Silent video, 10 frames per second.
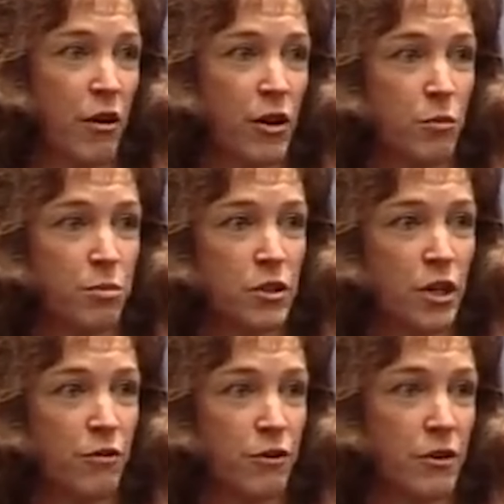Upon
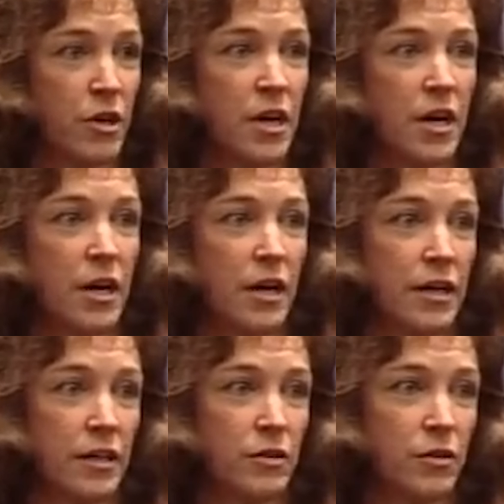reaching her
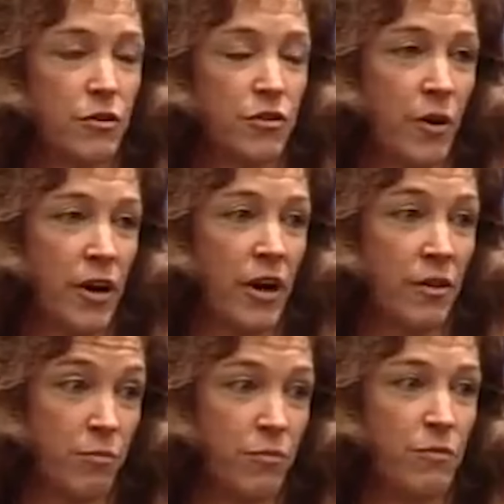destination, Lisa
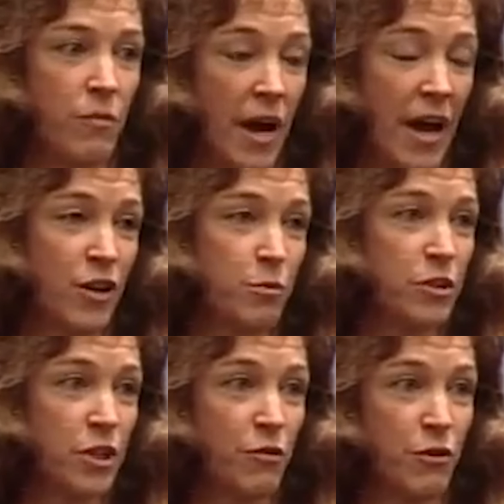unleashed her
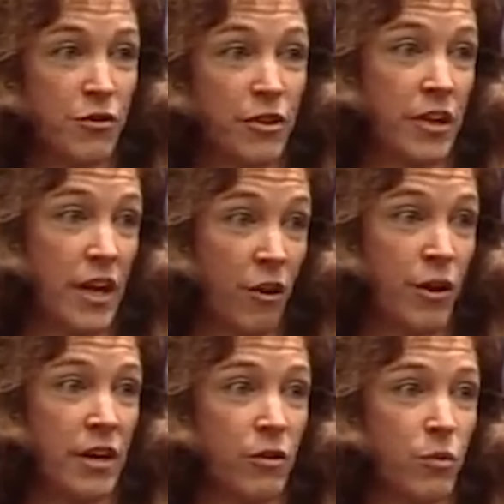anger,
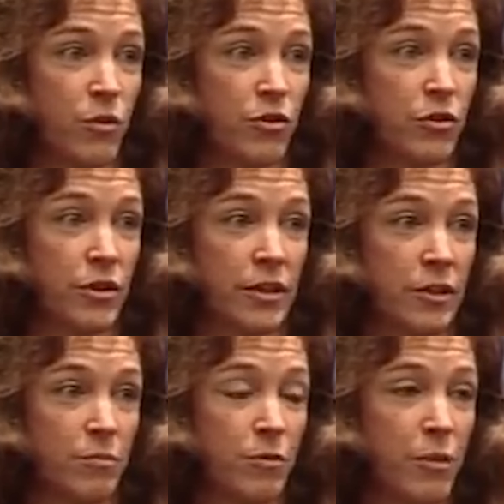splashing Colleen
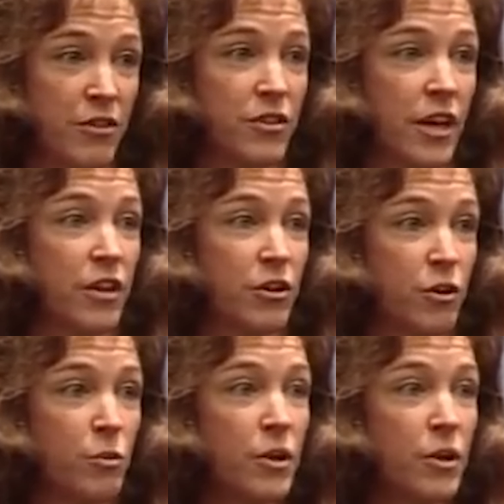with pepper spray.